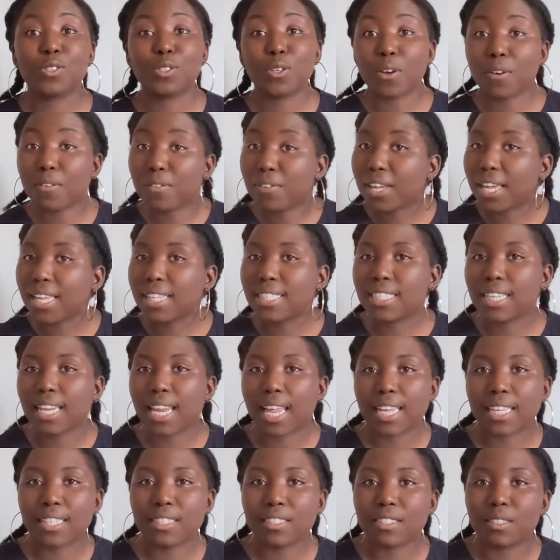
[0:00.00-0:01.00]
Don't forget to
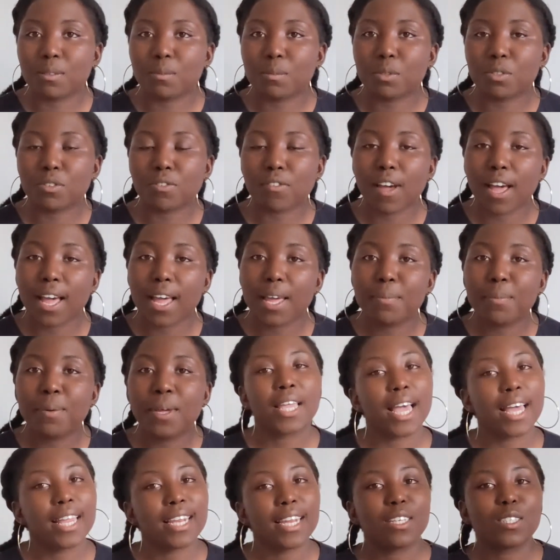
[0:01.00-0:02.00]
like and subscribe,
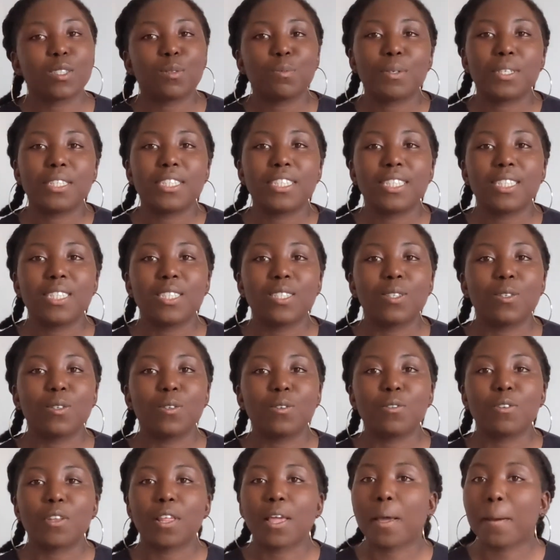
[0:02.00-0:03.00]
and I'll speak to you
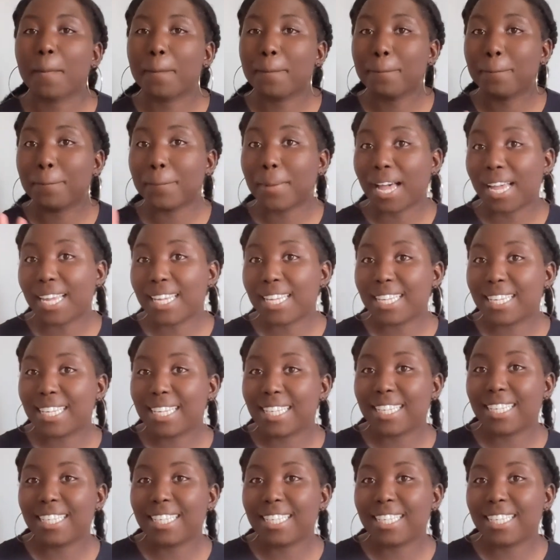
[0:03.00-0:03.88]
soon. Bye.